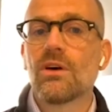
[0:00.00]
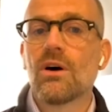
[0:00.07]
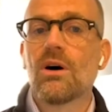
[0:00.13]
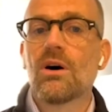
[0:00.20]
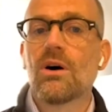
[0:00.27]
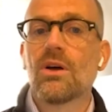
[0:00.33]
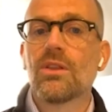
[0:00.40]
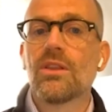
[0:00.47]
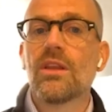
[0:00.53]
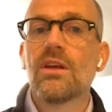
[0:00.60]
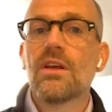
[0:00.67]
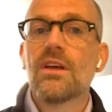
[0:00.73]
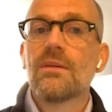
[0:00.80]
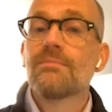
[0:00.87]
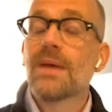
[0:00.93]
on
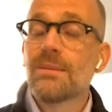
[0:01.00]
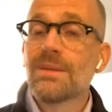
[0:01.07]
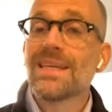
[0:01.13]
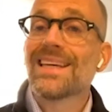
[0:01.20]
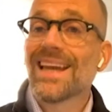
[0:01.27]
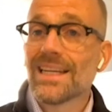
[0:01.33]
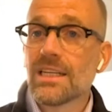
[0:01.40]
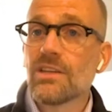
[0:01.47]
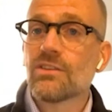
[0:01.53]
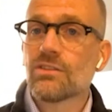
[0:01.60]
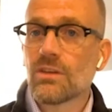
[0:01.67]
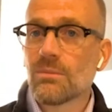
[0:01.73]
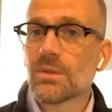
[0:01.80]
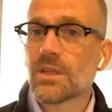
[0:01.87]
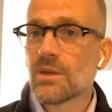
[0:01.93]
maybe getting
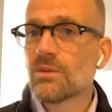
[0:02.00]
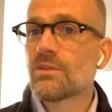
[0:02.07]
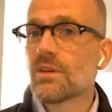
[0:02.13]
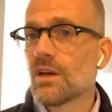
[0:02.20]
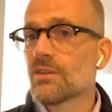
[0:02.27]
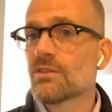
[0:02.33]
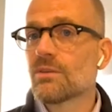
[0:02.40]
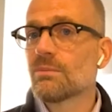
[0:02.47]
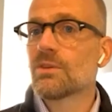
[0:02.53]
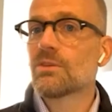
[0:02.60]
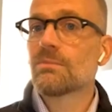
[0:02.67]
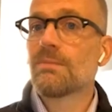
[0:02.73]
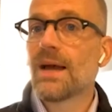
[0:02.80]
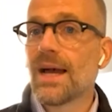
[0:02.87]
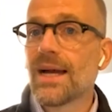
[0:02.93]
some of those customers
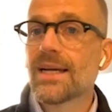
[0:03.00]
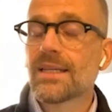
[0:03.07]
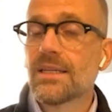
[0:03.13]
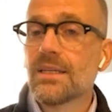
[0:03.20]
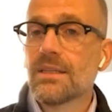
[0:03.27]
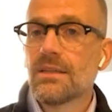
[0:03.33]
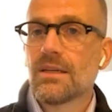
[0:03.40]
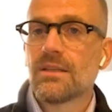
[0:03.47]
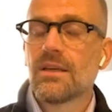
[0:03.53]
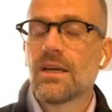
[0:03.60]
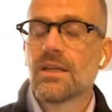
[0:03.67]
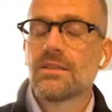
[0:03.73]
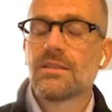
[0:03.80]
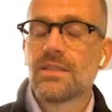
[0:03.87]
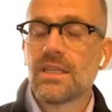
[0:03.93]
back. I
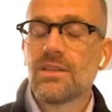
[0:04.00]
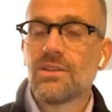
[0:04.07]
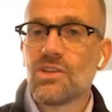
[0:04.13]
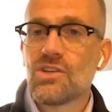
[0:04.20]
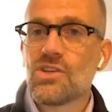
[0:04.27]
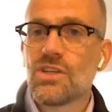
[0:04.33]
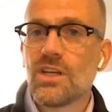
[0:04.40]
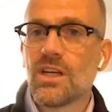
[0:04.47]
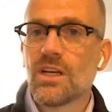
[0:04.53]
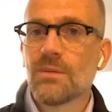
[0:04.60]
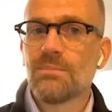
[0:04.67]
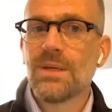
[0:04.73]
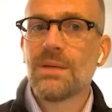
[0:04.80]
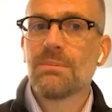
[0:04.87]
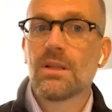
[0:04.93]
think this year
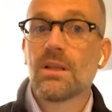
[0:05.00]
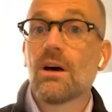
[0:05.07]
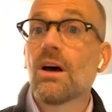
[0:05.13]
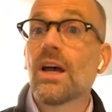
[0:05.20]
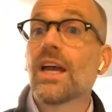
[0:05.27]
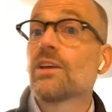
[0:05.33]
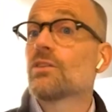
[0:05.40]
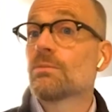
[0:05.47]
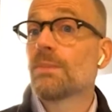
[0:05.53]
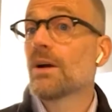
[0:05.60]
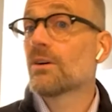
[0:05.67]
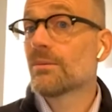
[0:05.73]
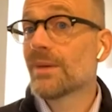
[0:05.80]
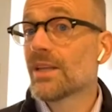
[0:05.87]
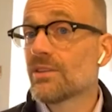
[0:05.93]
people are
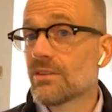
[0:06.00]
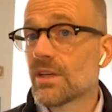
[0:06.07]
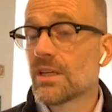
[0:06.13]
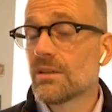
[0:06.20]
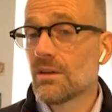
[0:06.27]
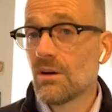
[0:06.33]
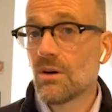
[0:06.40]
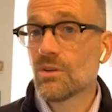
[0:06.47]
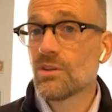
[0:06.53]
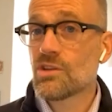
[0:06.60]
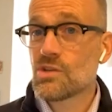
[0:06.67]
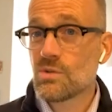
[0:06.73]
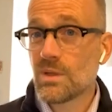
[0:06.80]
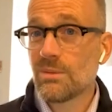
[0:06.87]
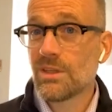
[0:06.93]
experimenting on the
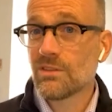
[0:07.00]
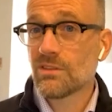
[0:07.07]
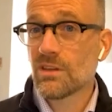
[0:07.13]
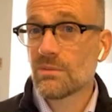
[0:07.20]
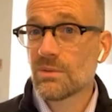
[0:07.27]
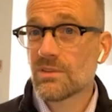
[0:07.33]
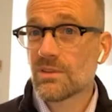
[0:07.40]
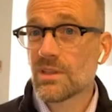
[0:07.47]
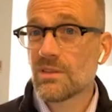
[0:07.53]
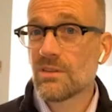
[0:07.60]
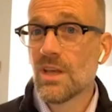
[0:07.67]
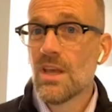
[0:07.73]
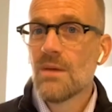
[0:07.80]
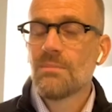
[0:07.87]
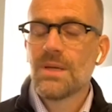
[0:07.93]
streaming services.
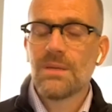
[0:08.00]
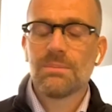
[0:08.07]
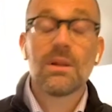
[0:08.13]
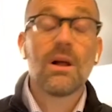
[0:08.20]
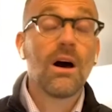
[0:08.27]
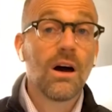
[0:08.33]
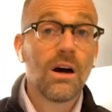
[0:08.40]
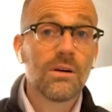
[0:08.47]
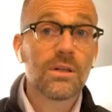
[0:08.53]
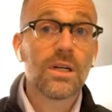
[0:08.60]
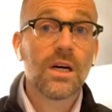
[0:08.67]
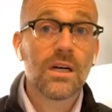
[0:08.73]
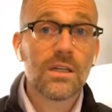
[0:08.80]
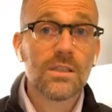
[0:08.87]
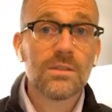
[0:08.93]
People are at
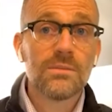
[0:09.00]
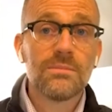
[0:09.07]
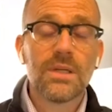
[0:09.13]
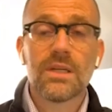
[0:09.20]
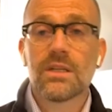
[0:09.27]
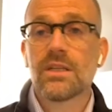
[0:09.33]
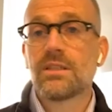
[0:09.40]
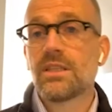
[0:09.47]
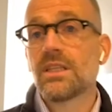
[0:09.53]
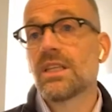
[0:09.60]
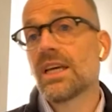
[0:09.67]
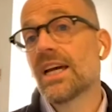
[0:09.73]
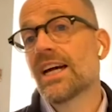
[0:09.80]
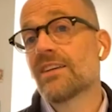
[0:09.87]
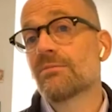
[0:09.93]
home, and I think they
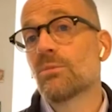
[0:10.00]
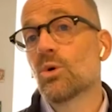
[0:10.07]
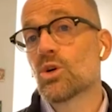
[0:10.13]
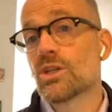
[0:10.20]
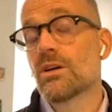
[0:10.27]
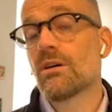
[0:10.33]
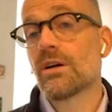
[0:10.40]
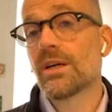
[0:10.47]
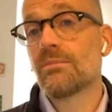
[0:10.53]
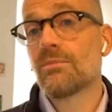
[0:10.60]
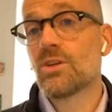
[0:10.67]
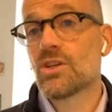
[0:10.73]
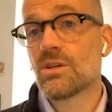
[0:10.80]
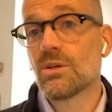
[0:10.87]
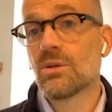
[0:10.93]
have more time
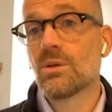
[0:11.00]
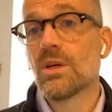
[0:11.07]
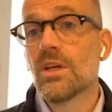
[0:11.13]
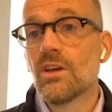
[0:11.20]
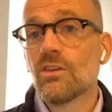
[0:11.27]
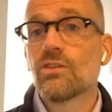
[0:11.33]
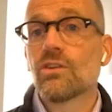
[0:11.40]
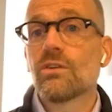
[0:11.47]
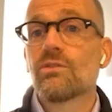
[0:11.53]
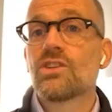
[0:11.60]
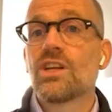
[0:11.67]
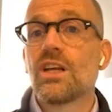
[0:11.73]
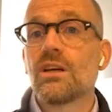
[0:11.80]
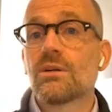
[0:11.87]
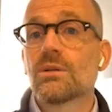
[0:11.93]
to sort of
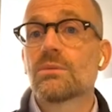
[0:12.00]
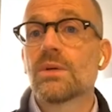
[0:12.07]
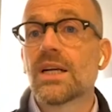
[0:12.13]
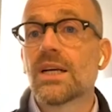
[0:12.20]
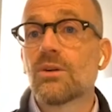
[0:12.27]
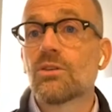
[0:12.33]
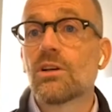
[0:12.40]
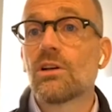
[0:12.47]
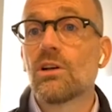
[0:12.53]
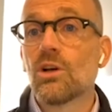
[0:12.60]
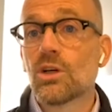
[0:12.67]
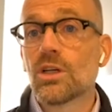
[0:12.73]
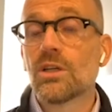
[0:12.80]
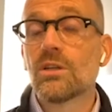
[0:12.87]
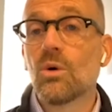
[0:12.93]
tinker around and look
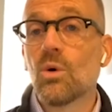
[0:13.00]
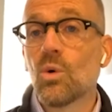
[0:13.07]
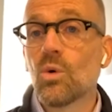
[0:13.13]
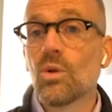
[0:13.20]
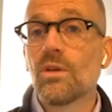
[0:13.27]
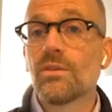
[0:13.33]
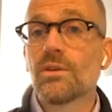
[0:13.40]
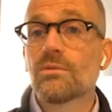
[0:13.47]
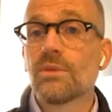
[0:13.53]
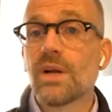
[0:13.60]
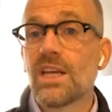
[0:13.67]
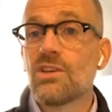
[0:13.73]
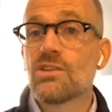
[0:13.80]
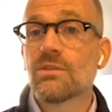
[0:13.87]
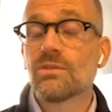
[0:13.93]
at all of the
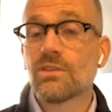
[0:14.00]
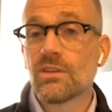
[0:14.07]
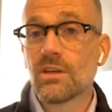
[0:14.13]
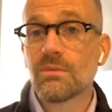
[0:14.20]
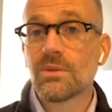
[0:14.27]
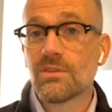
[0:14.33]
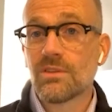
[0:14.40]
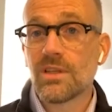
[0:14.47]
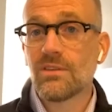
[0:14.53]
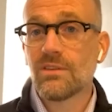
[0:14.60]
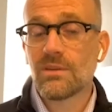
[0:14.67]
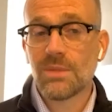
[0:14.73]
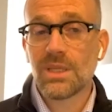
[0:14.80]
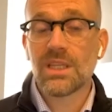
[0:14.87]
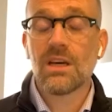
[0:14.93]
range of services. I
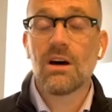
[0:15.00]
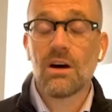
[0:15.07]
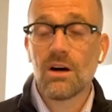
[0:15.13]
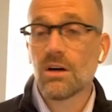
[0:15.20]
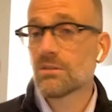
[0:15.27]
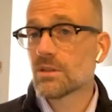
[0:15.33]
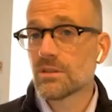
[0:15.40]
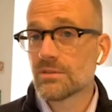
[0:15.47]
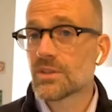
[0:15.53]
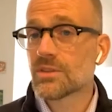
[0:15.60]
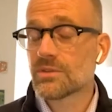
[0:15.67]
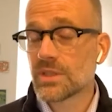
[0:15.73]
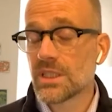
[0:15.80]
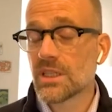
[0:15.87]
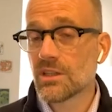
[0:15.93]
mean, there are over
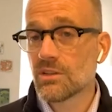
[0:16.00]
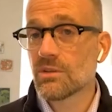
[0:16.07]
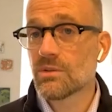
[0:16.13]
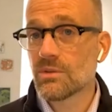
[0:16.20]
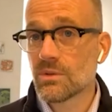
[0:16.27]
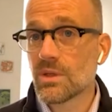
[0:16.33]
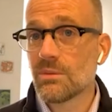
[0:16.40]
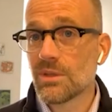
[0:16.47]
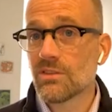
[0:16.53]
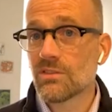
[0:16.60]
300 streaming